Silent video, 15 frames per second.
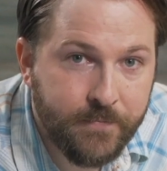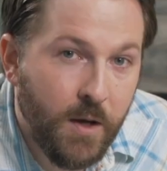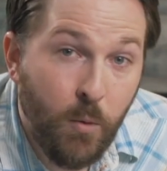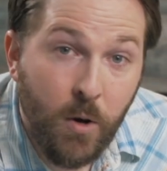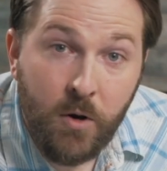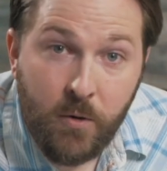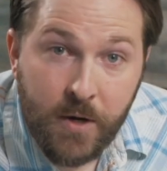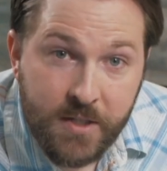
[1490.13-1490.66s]
And
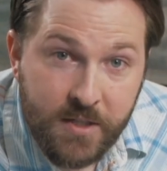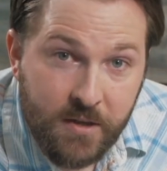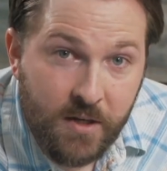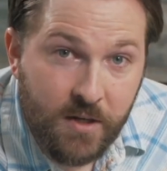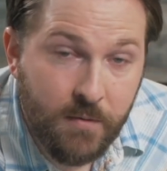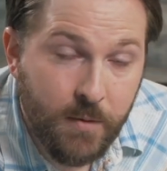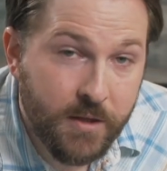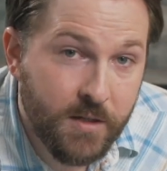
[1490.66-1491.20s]
one crazy
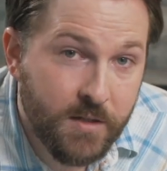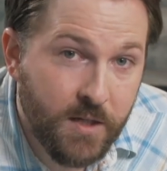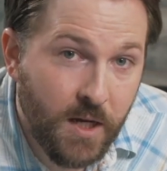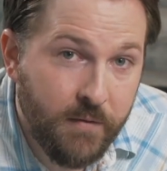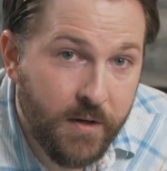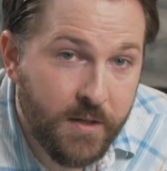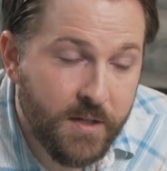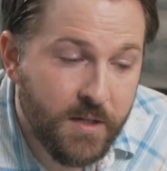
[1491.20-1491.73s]
thing about the
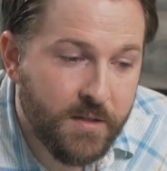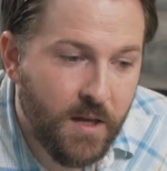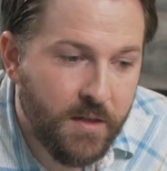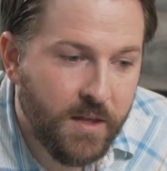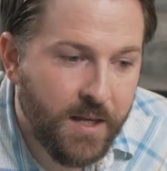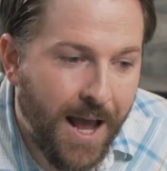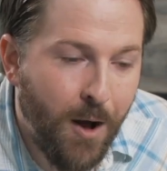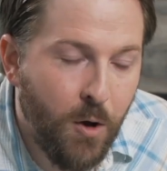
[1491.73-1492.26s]
savings is
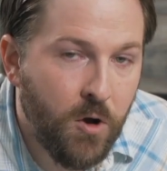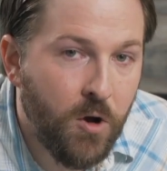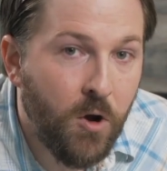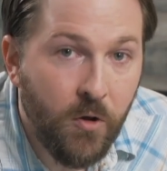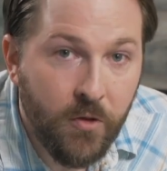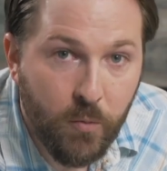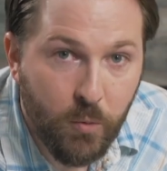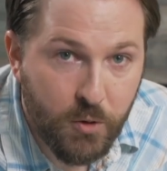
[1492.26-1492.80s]
that the
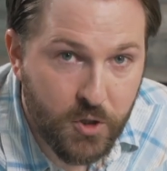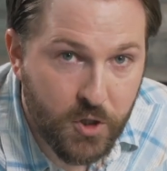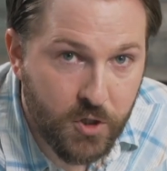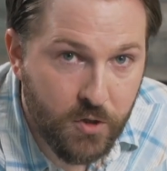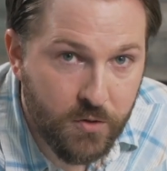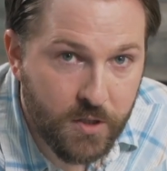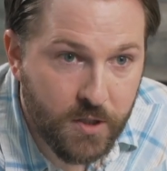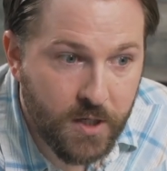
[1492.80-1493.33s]
alcohol that we're
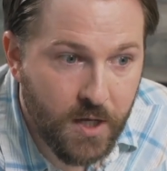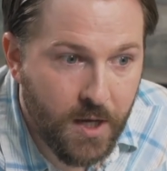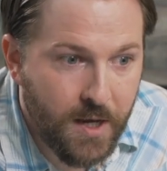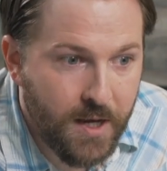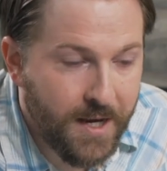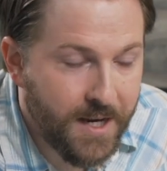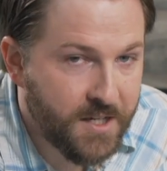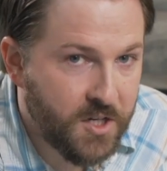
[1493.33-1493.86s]
choosing
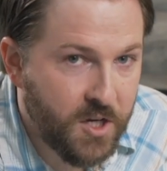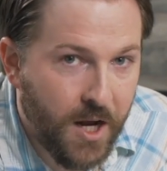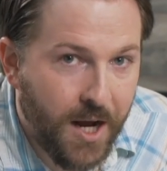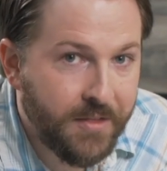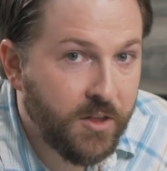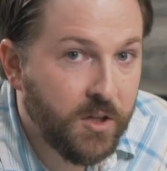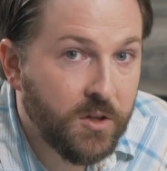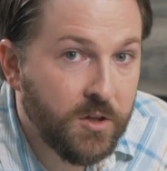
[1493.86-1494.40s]
is
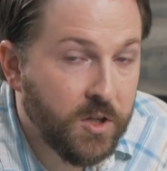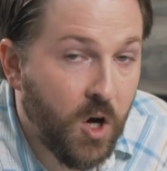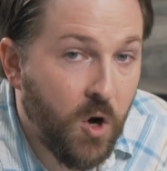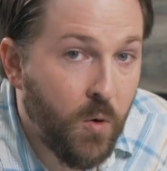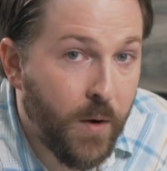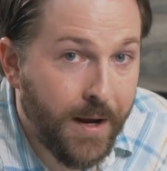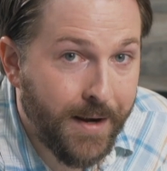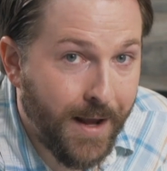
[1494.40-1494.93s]
not the
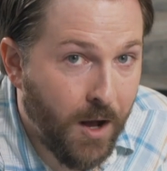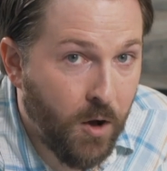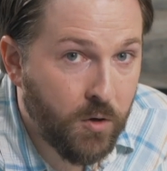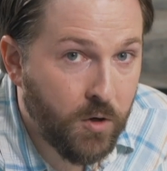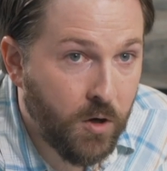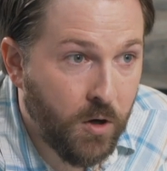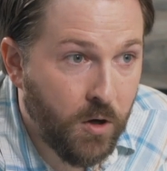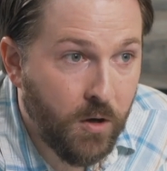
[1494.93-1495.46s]
low-end
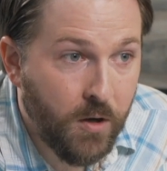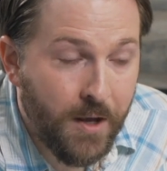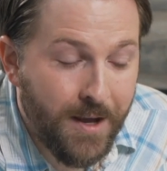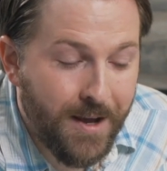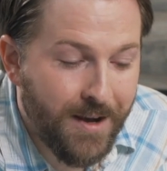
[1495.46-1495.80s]
alcohol.